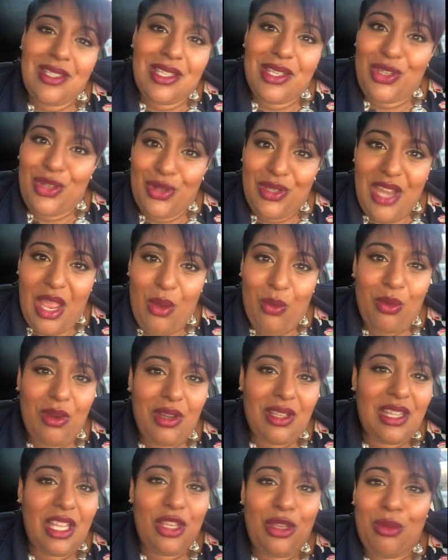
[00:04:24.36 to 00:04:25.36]
in your
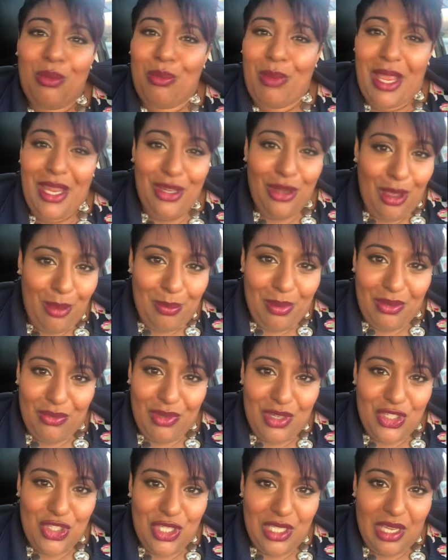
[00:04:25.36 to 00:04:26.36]
network that you might not be
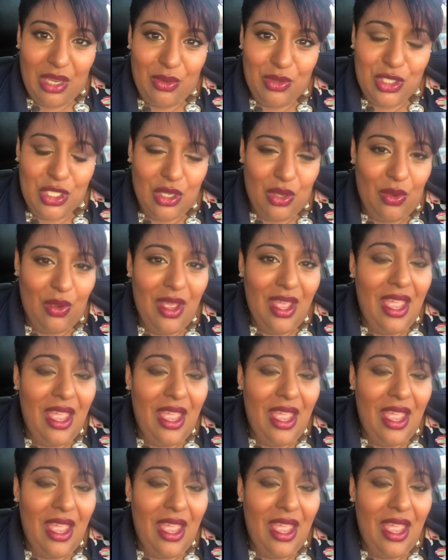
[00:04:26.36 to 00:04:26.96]
reaching out to.